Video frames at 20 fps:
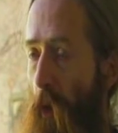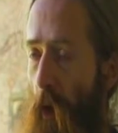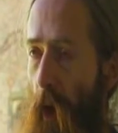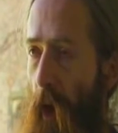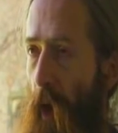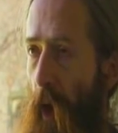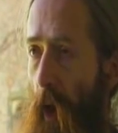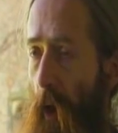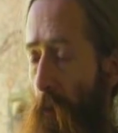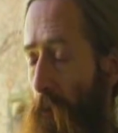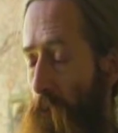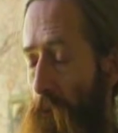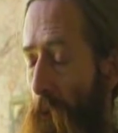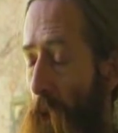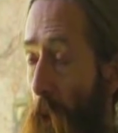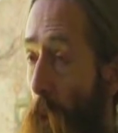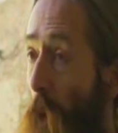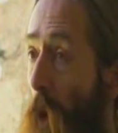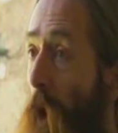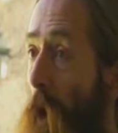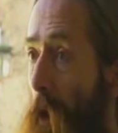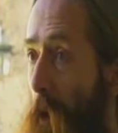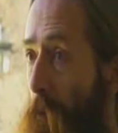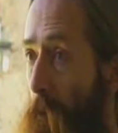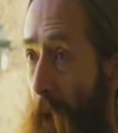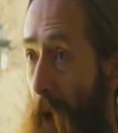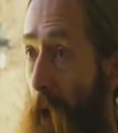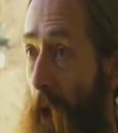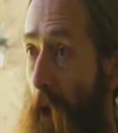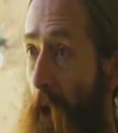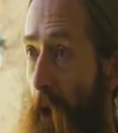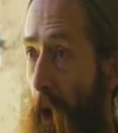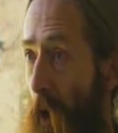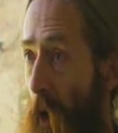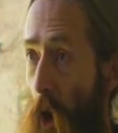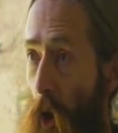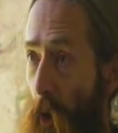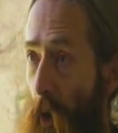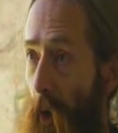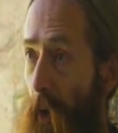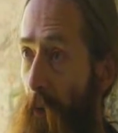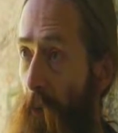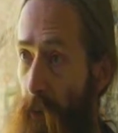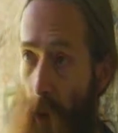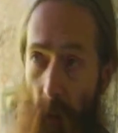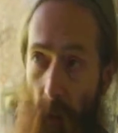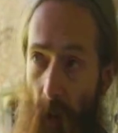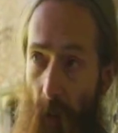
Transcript: the, the world's biggest, oldest